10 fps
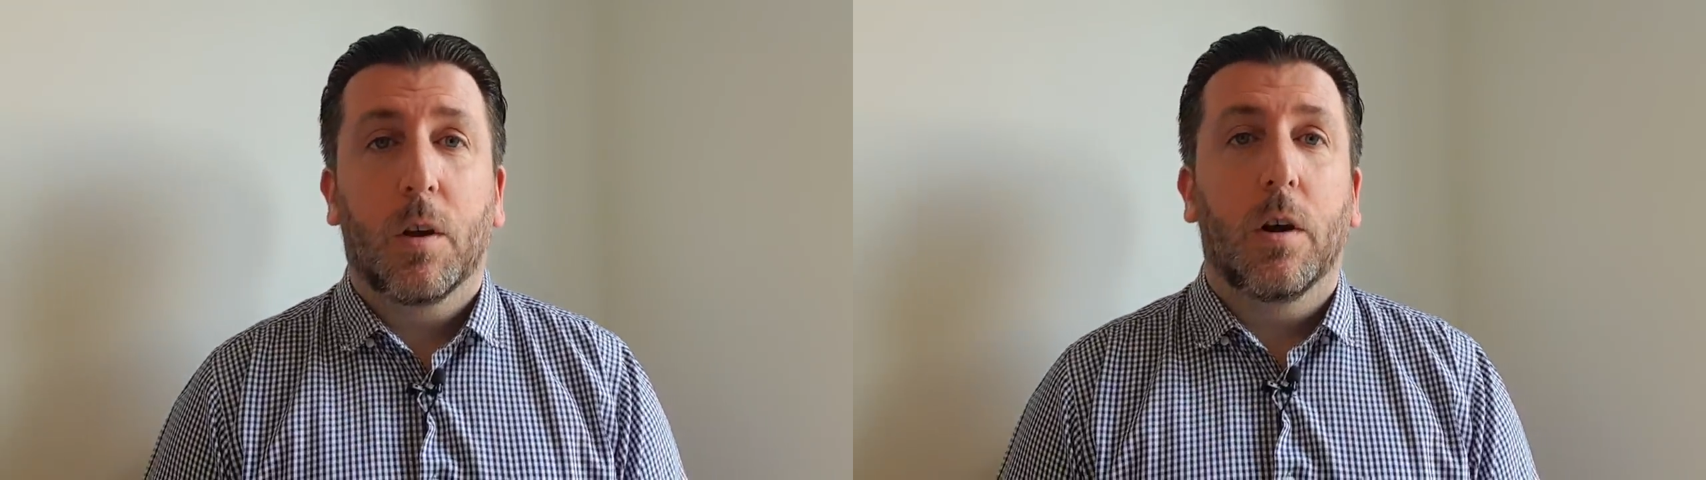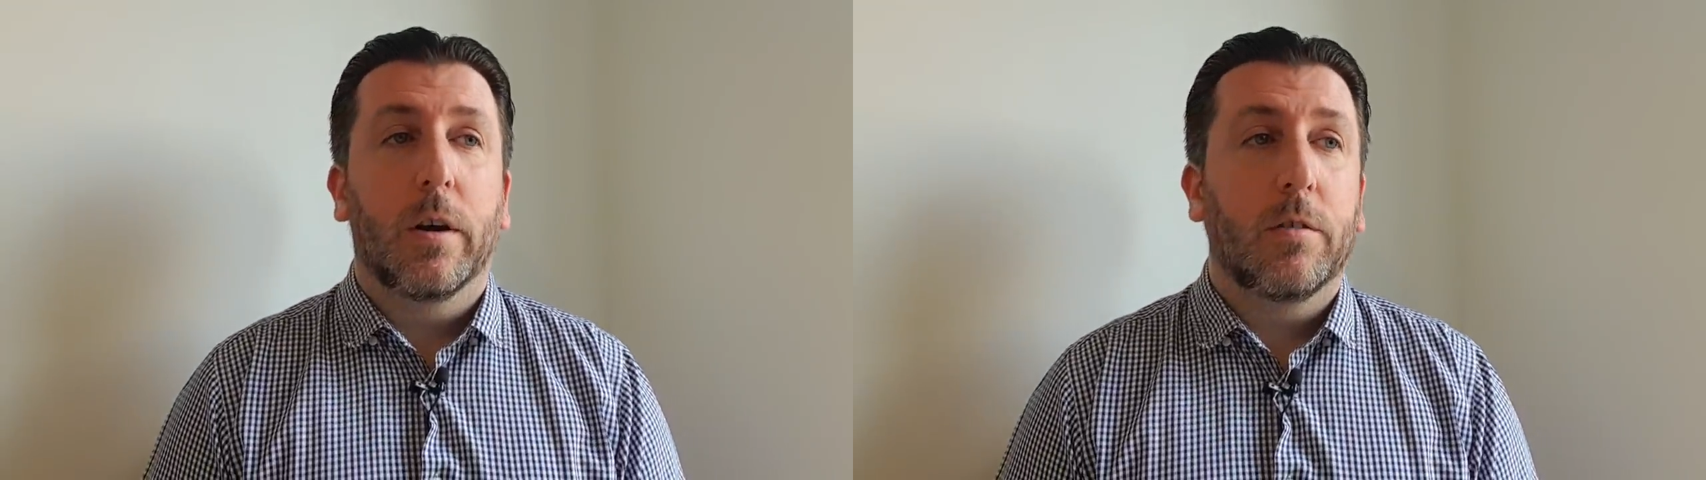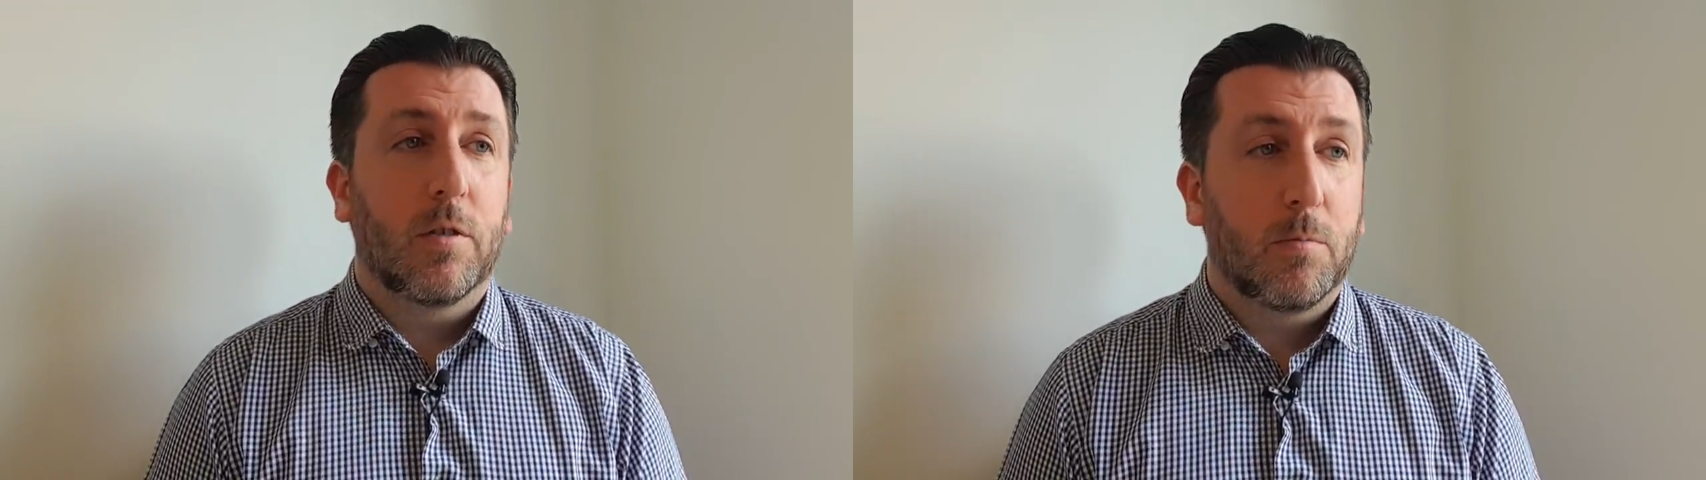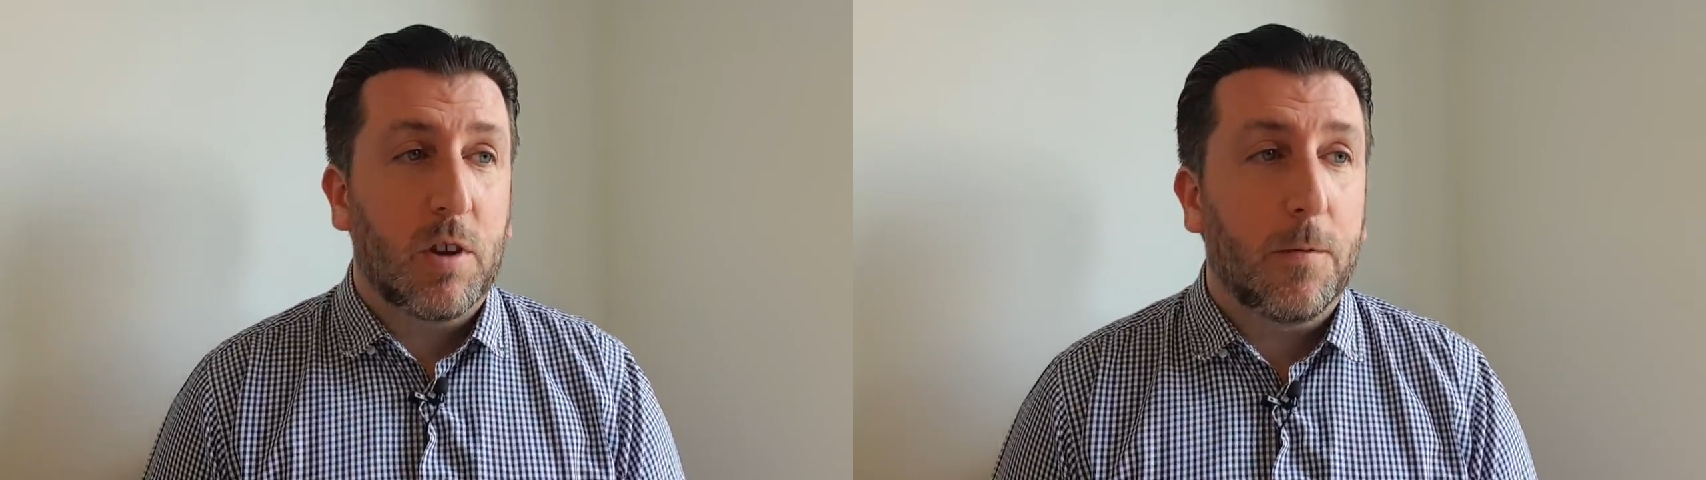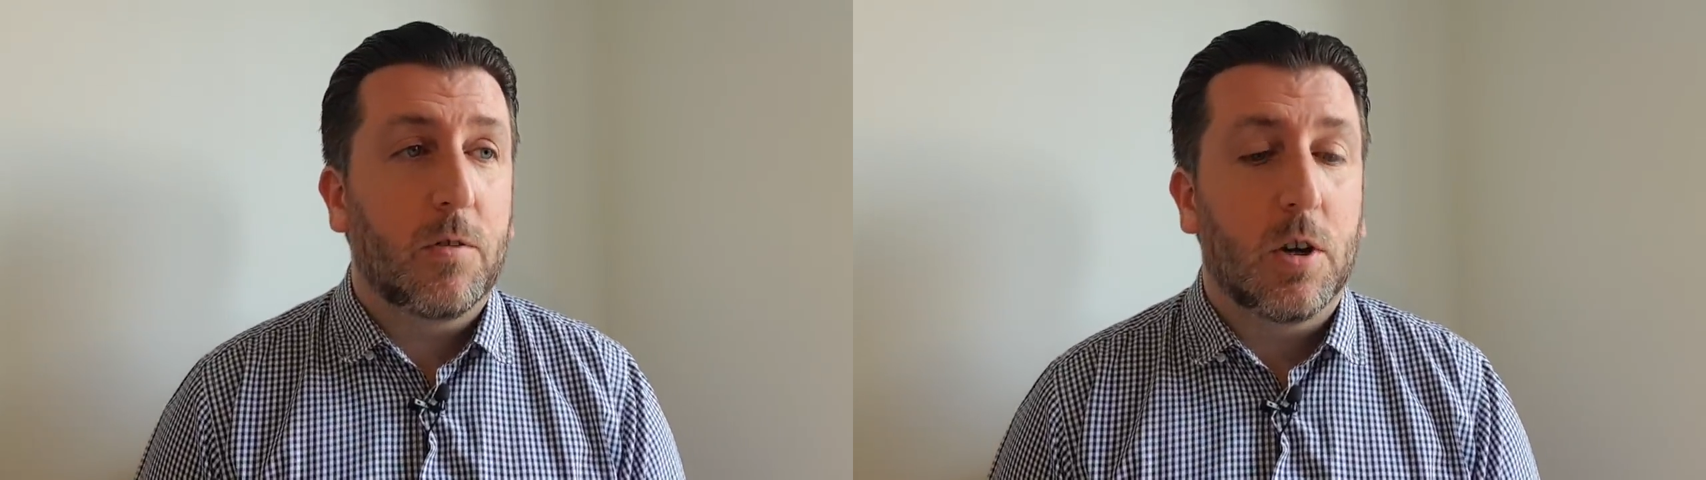In some
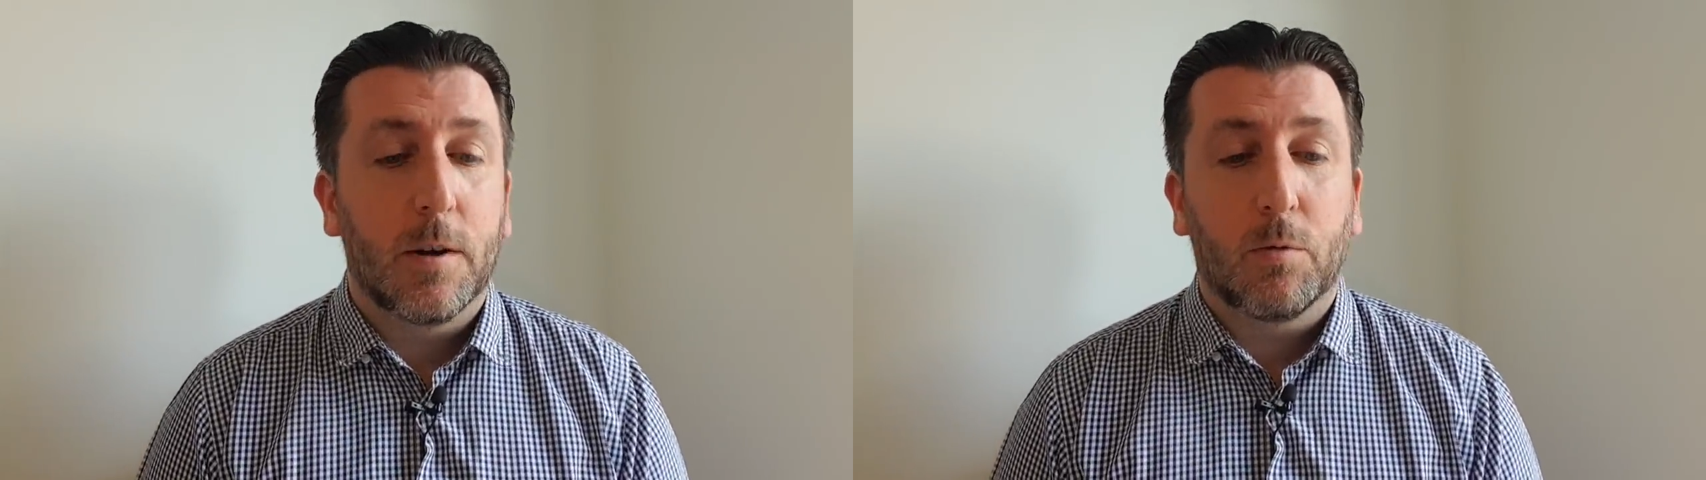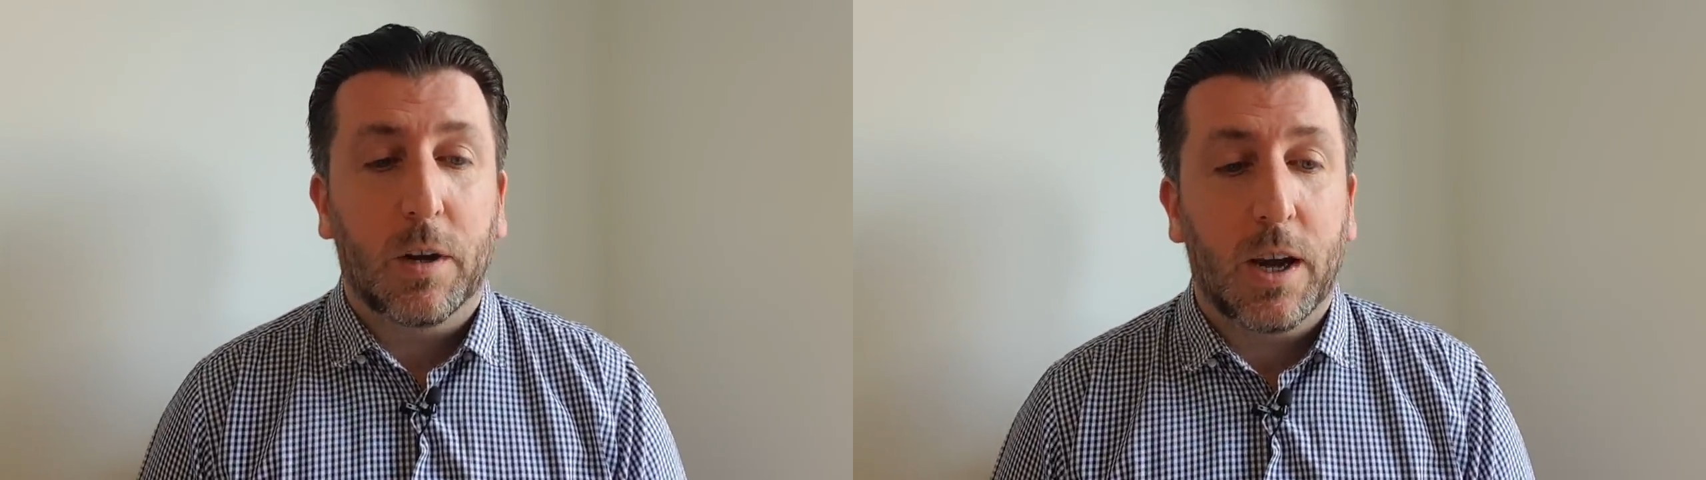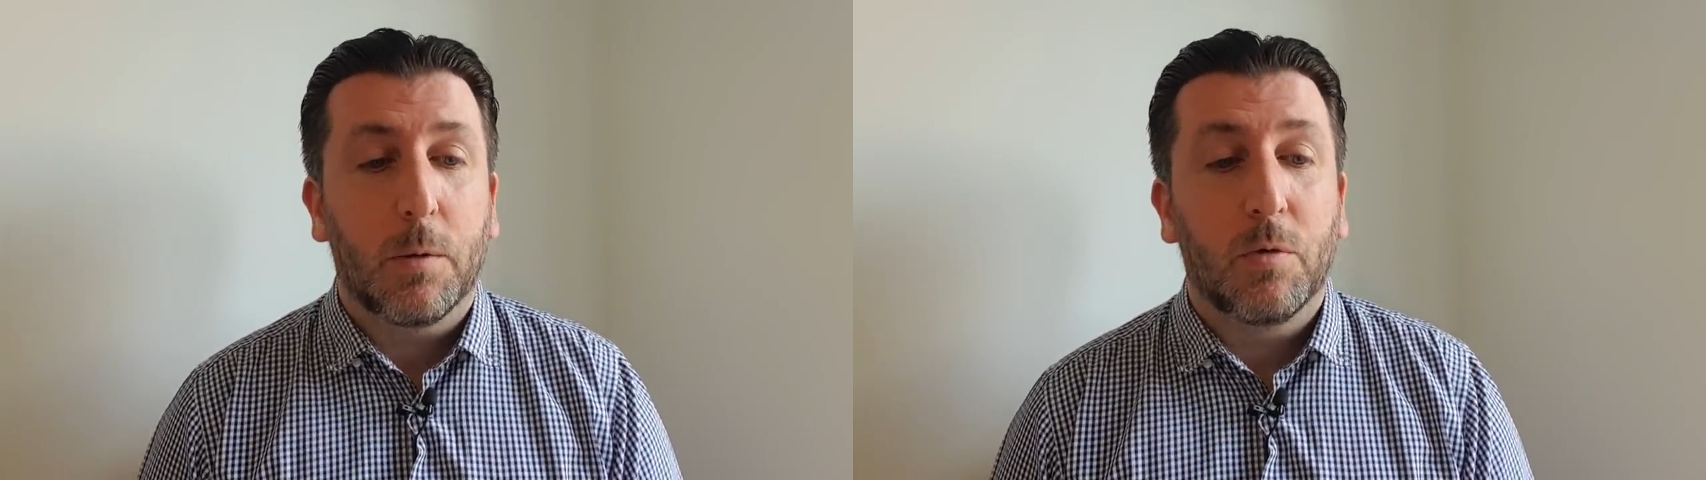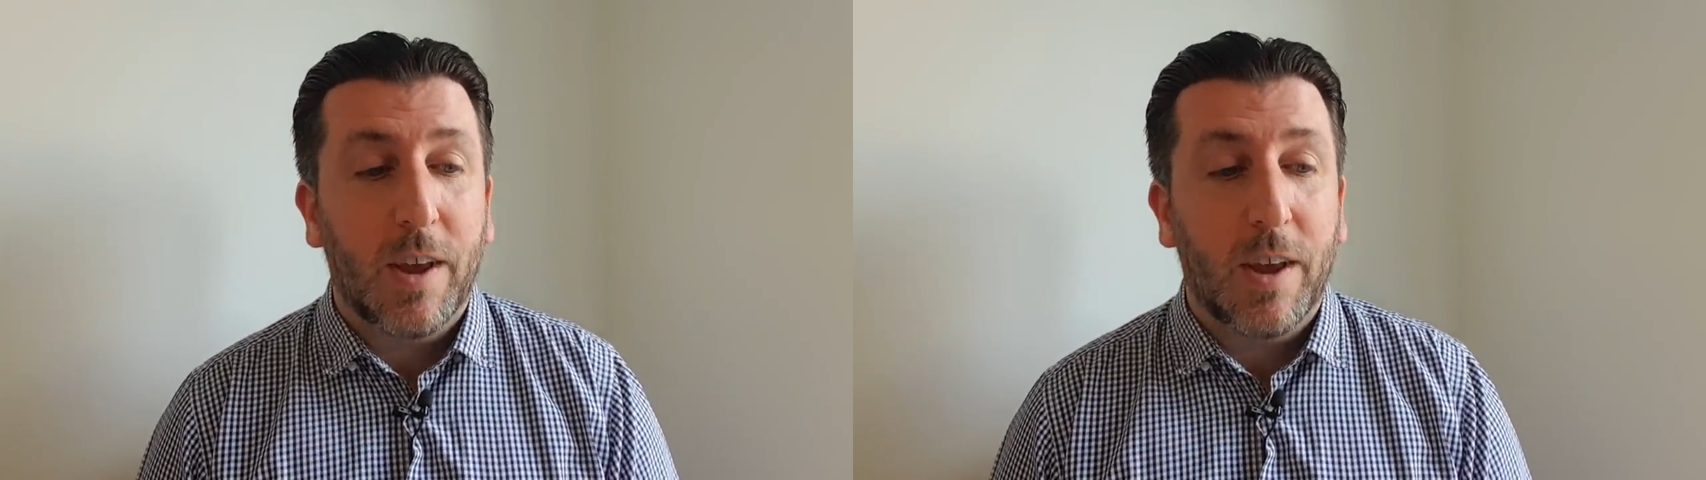tough times when Kane was